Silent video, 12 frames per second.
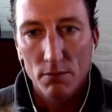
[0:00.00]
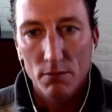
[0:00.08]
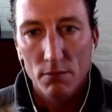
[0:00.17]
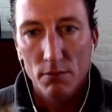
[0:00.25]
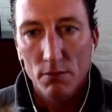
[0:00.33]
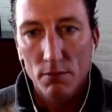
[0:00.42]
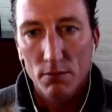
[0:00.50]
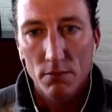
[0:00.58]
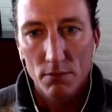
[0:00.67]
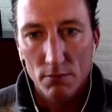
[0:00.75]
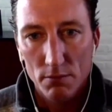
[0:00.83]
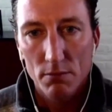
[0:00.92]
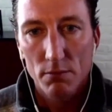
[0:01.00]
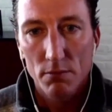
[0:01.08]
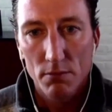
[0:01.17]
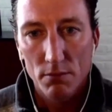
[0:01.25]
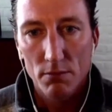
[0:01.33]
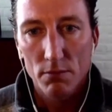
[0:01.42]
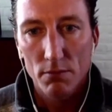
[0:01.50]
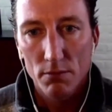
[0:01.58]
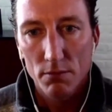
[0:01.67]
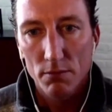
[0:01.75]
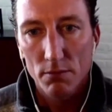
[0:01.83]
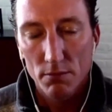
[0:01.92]

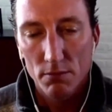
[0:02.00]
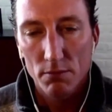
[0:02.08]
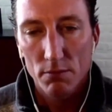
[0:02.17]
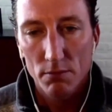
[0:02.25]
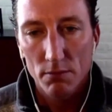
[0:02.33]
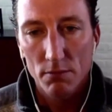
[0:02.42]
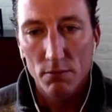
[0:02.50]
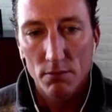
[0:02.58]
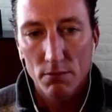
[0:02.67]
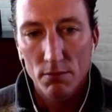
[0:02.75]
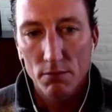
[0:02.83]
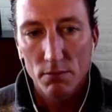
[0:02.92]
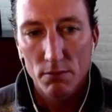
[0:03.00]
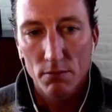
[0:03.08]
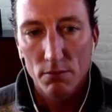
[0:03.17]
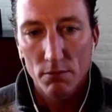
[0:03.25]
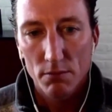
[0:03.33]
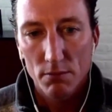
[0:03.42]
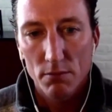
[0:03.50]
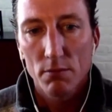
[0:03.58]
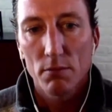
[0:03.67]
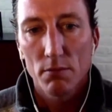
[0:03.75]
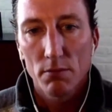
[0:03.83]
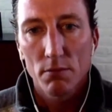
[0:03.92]

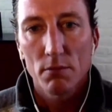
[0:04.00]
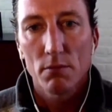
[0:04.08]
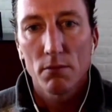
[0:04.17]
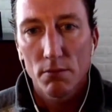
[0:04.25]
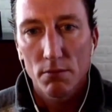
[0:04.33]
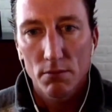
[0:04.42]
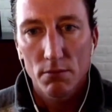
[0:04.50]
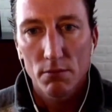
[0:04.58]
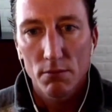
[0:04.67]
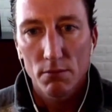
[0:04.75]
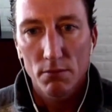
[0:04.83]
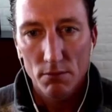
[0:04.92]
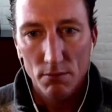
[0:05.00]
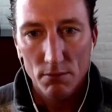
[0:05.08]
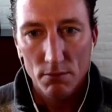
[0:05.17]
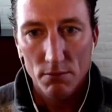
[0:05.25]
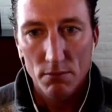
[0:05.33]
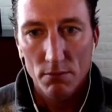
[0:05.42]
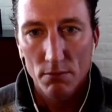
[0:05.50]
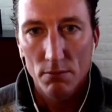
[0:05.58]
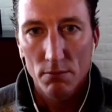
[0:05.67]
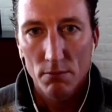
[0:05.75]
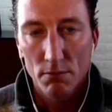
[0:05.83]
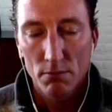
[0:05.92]

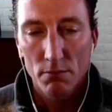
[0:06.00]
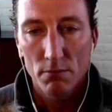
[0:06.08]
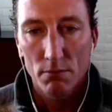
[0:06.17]
No words are spoken by the person on screen.